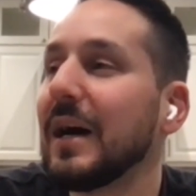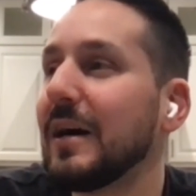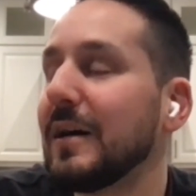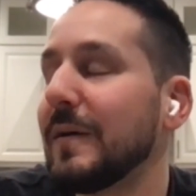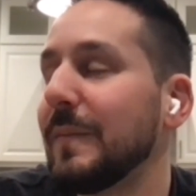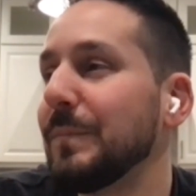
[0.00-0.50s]

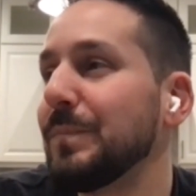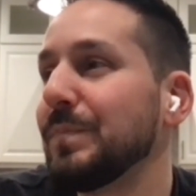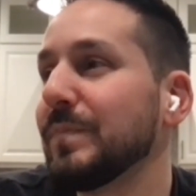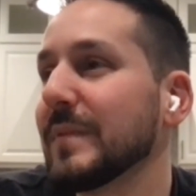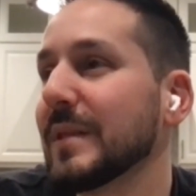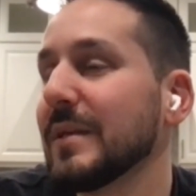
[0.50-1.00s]

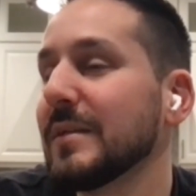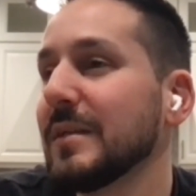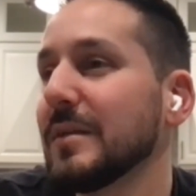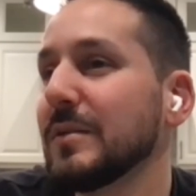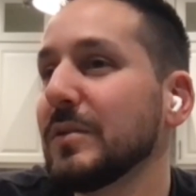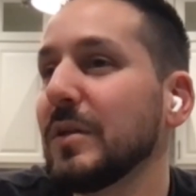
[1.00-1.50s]
Um,
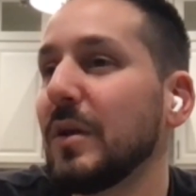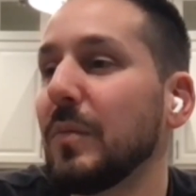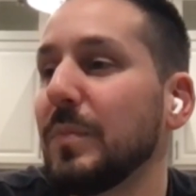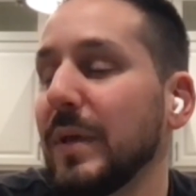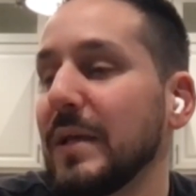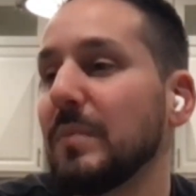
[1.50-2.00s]
you
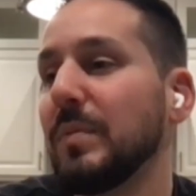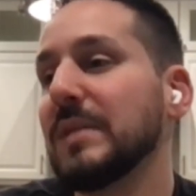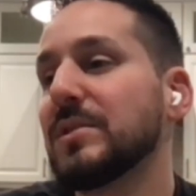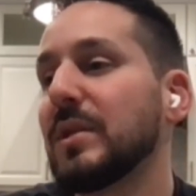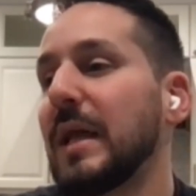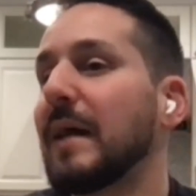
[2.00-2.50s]
know, pa-
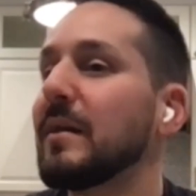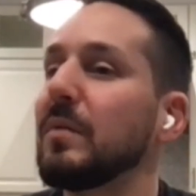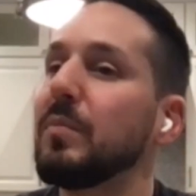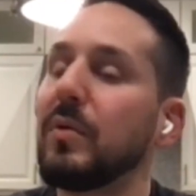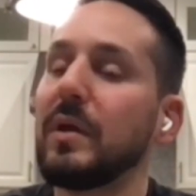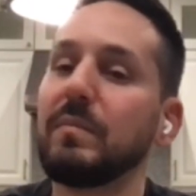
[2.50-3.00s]
patient had
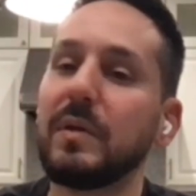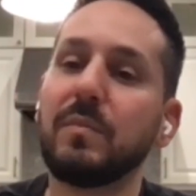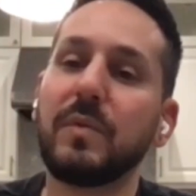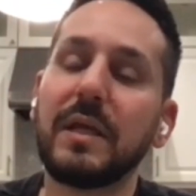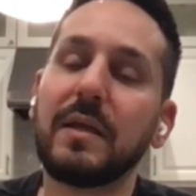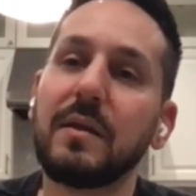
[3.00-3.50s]
an
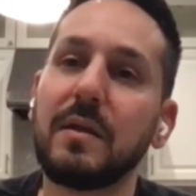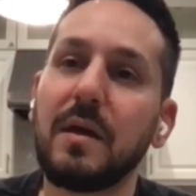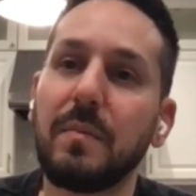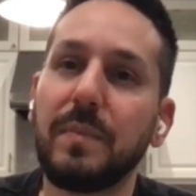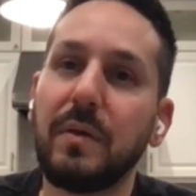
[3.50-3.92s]
appointment. We ended up.